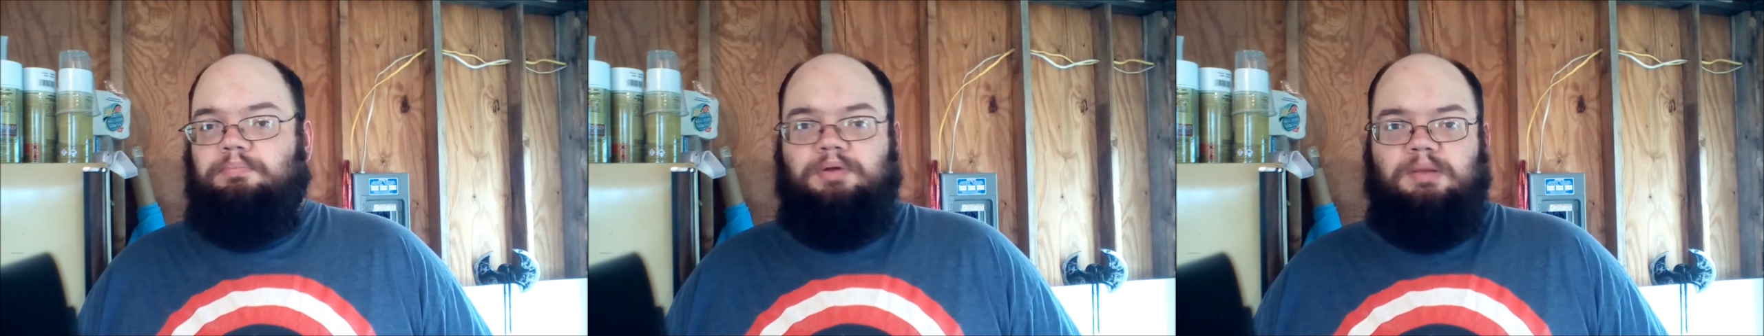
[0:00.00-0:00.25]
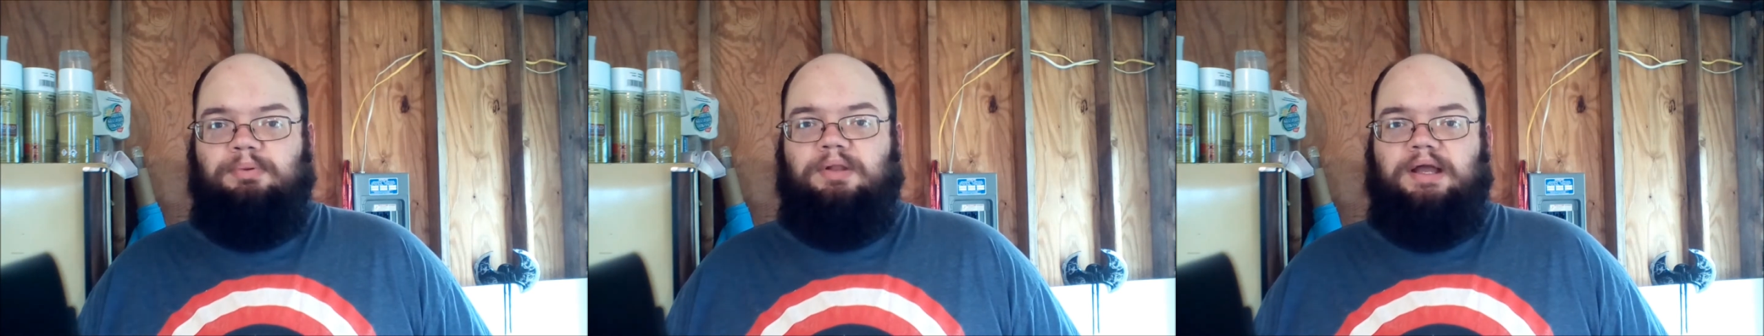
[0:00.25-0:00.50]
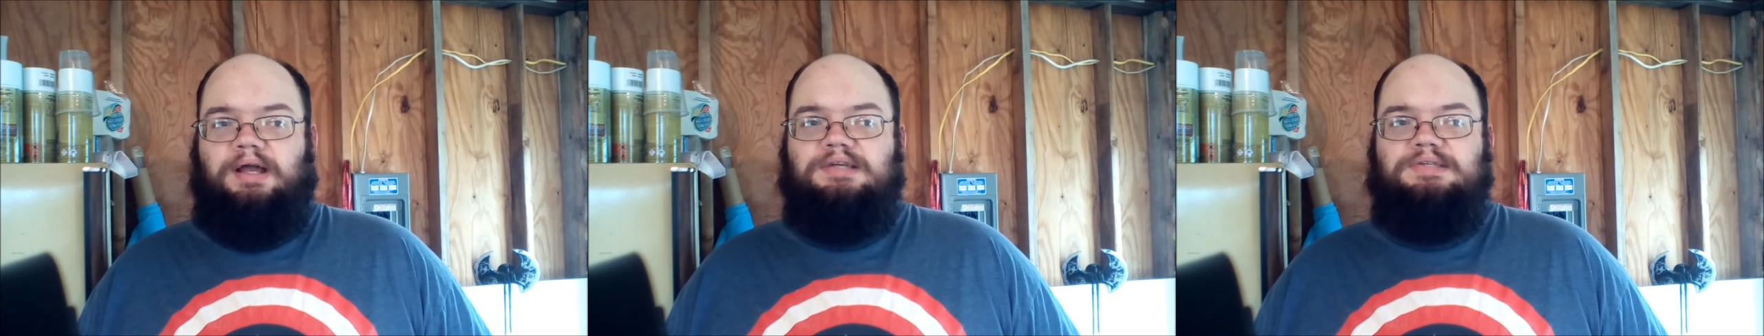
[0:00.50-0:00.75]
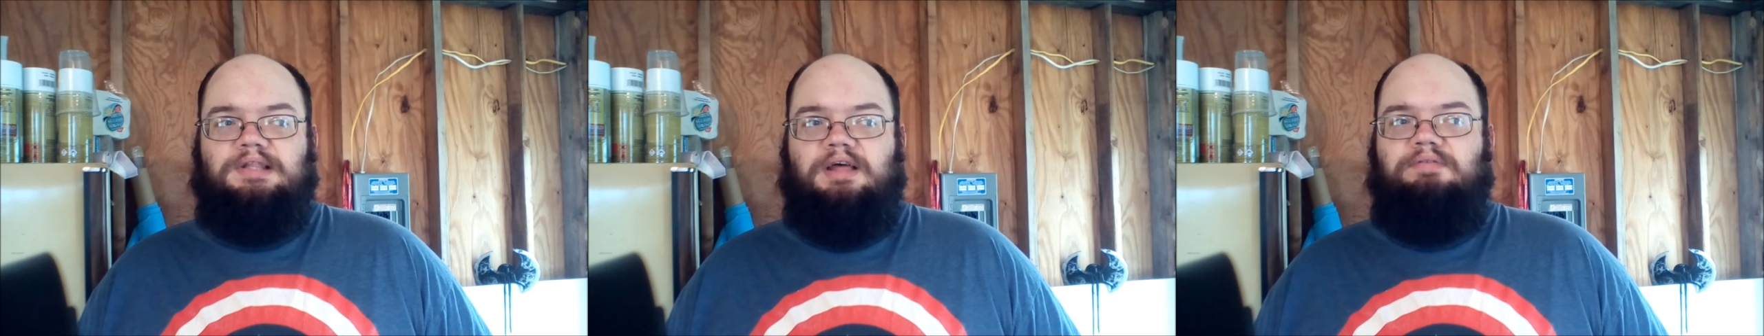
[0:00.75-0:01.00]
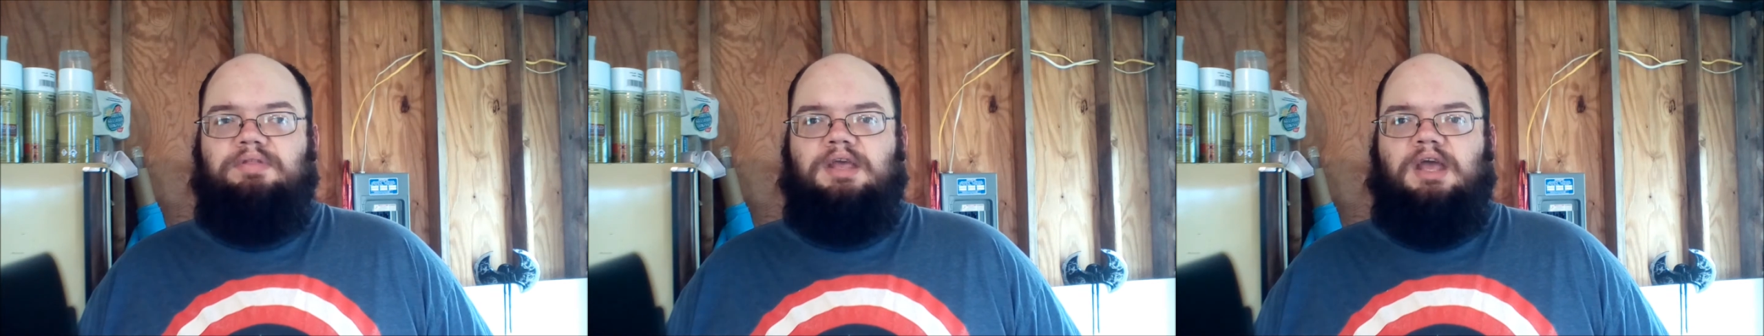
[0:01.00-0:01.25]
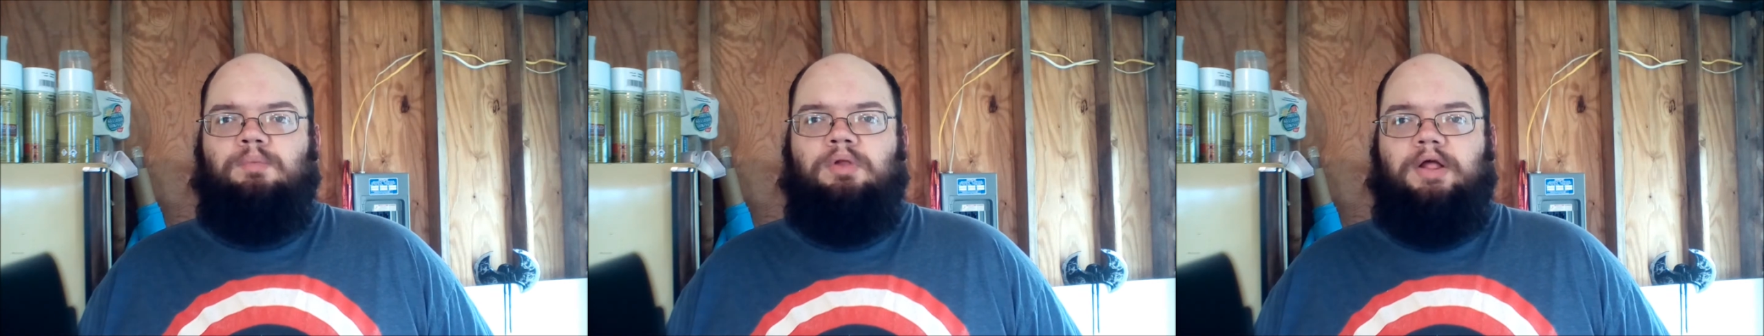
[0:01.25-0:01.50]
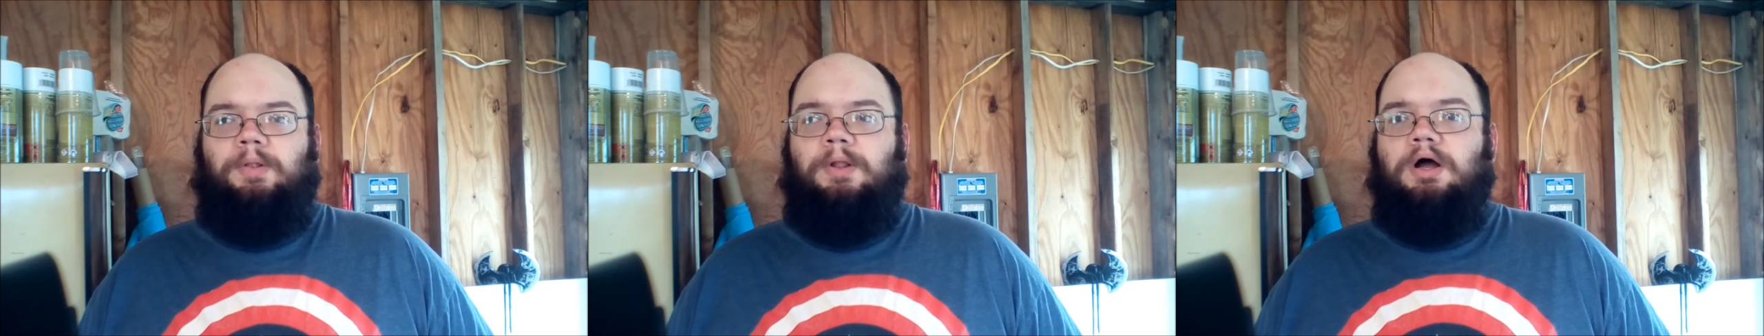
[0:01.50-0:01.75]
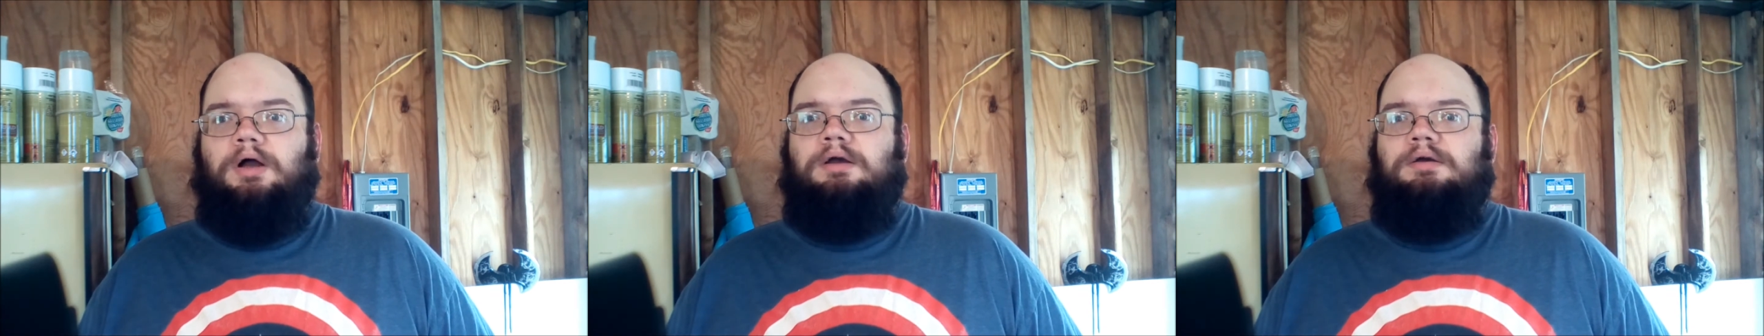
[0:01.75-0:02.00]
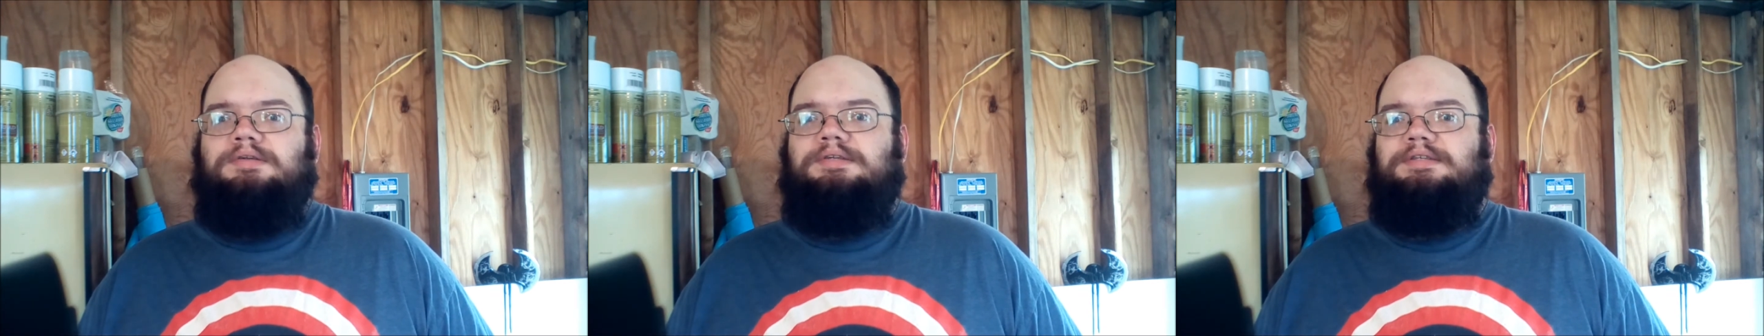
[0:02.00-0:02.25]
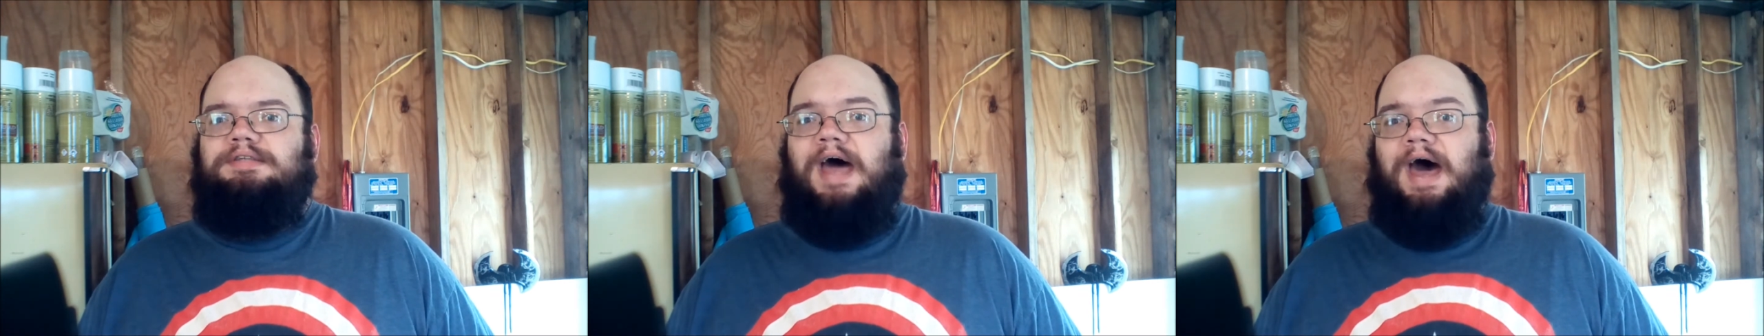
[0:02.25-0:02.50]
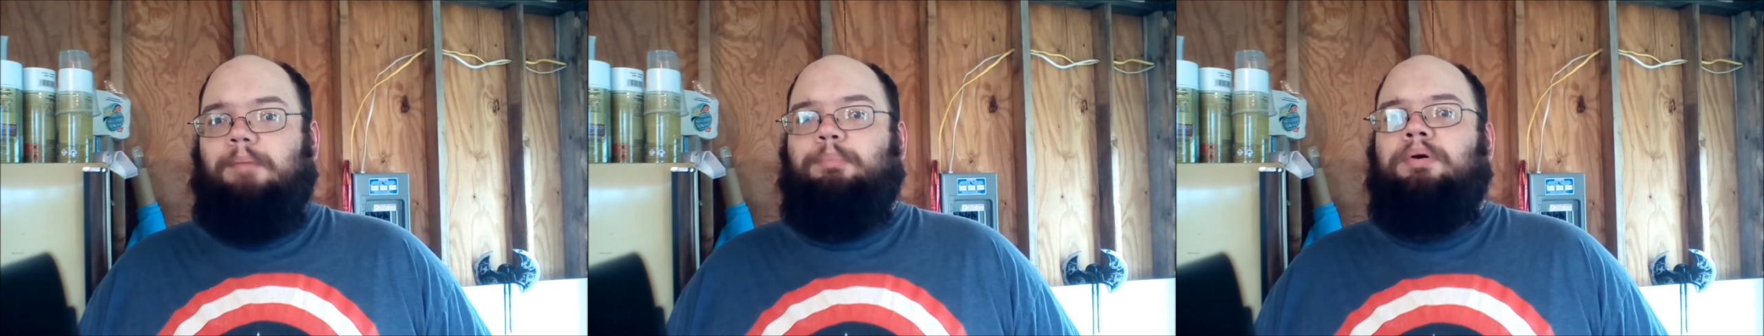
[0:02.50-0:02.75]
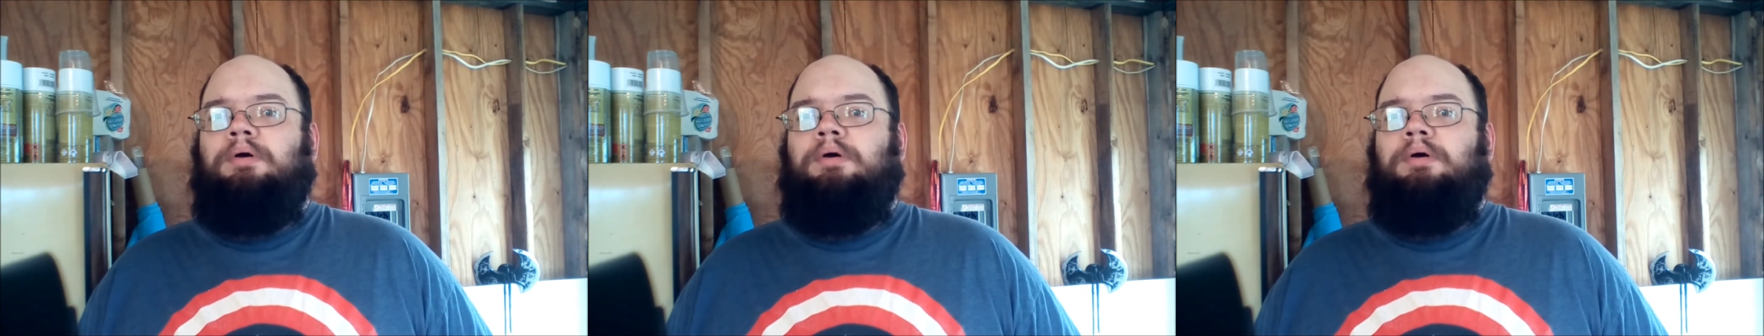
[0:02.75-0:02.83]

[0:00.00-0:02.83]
people like us that love the game were like, look, stop.